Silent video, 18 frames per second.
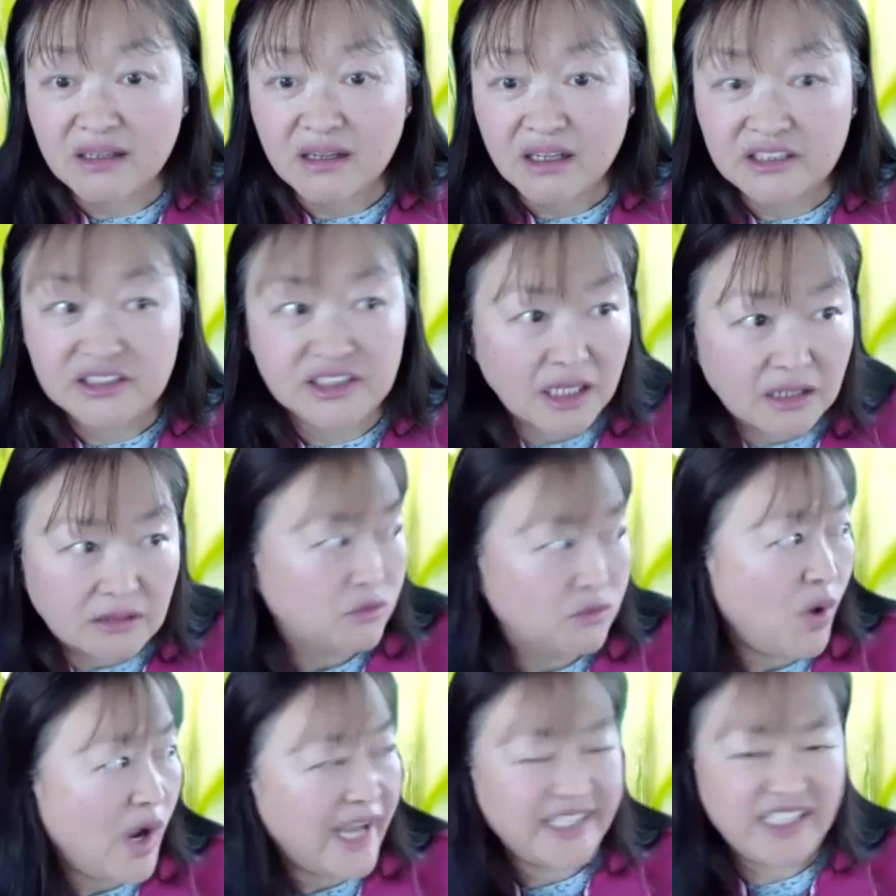It's like,
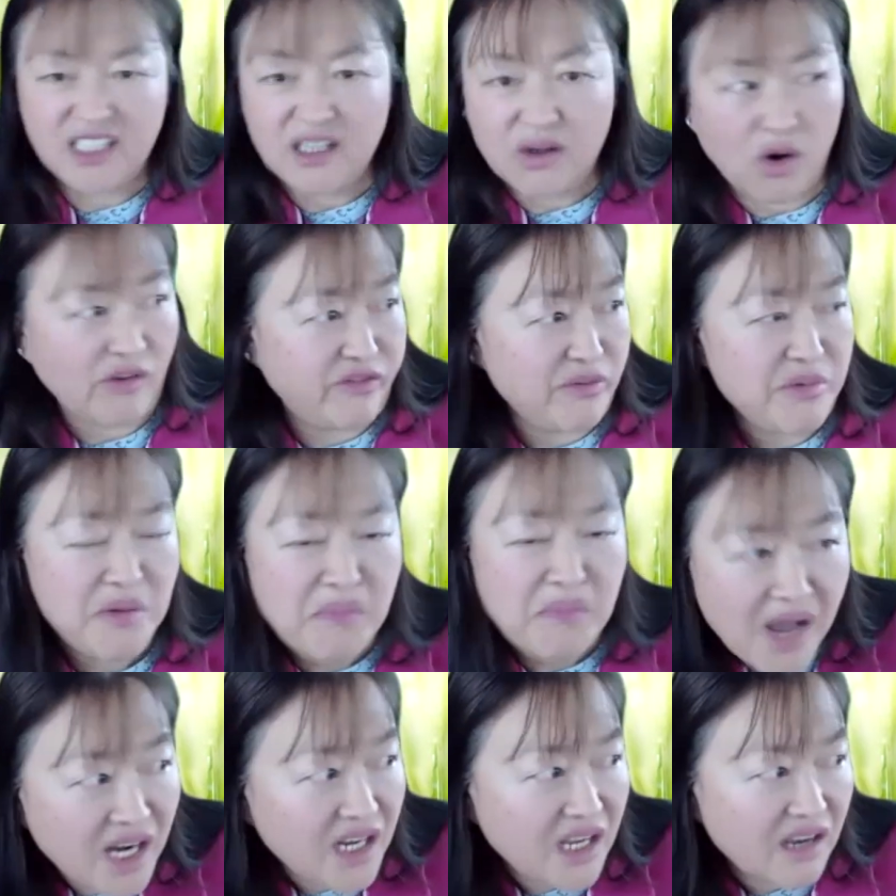why did he offer me
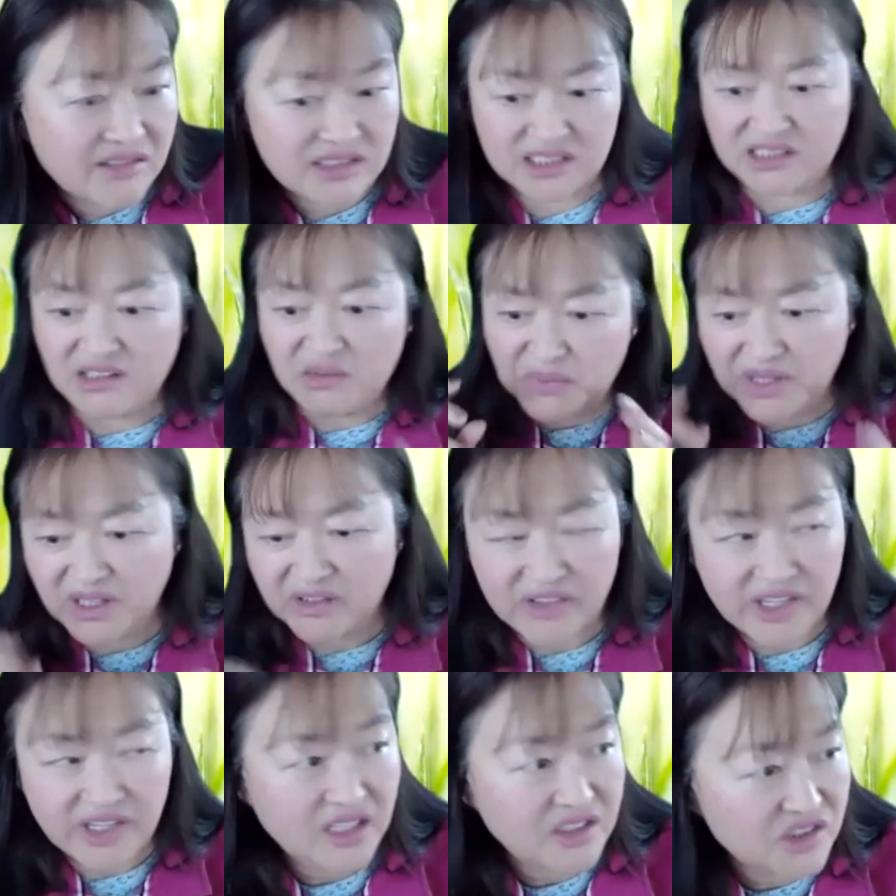money? I was still being a
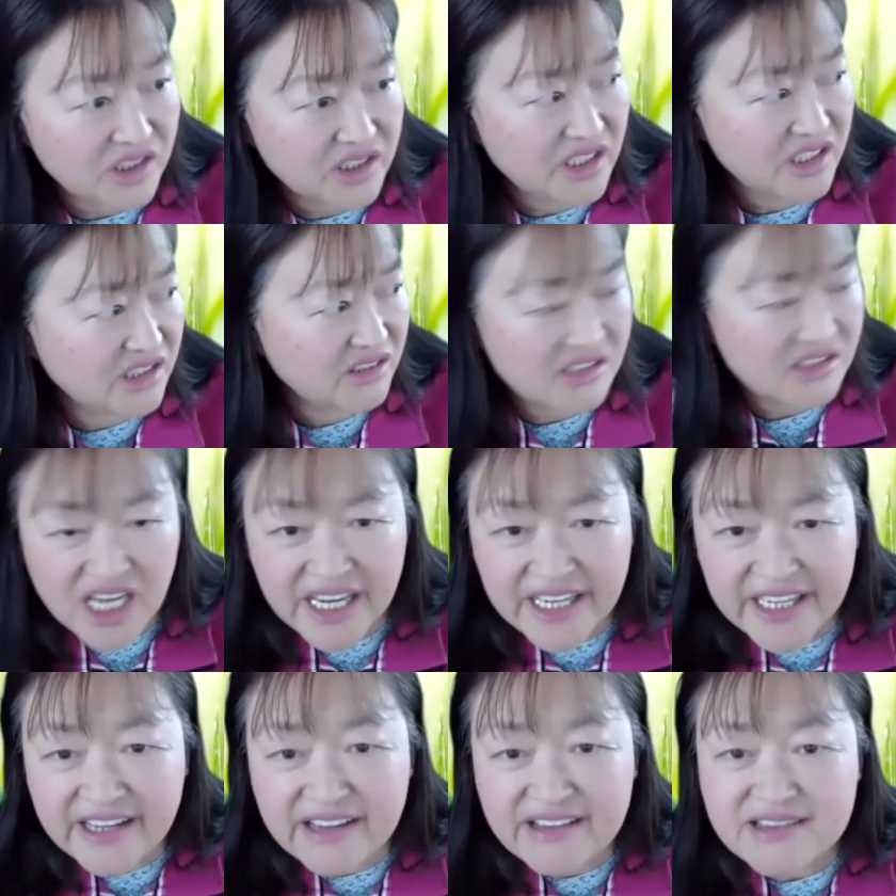very traditional
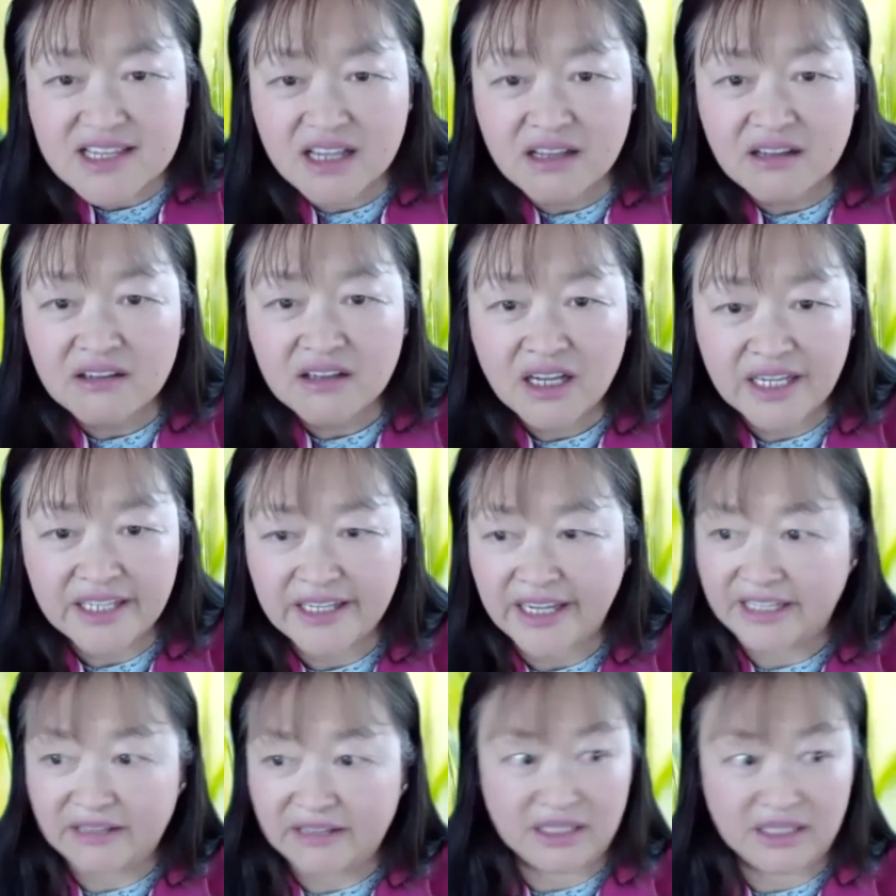Chinese.
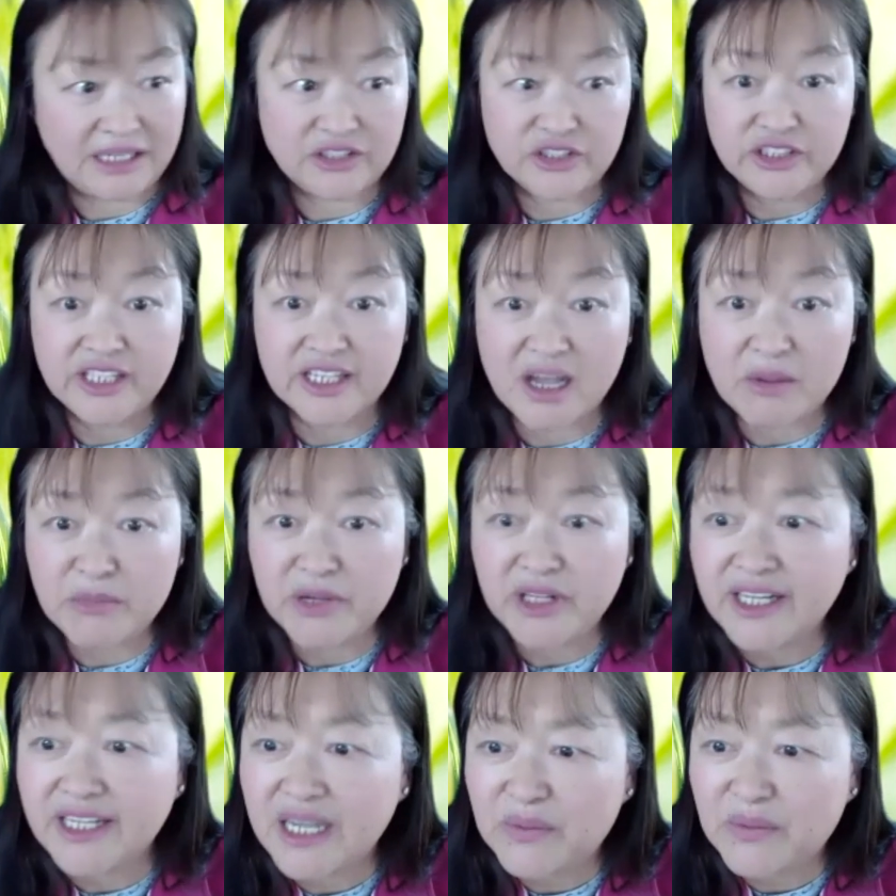I couldn't
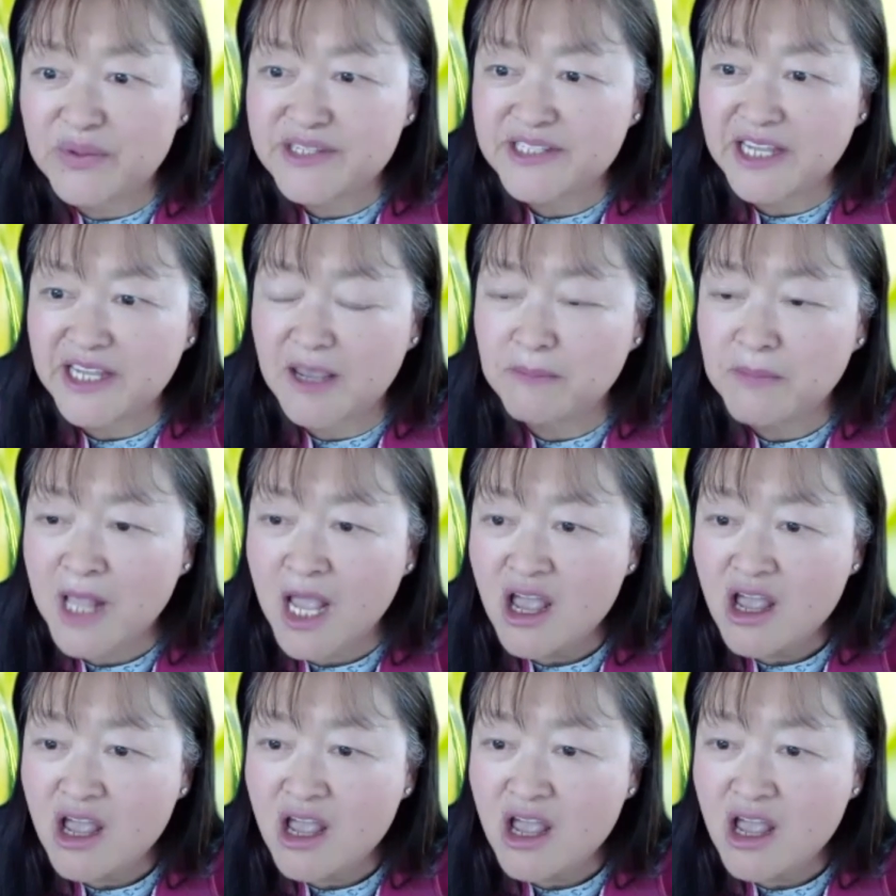communicate with him.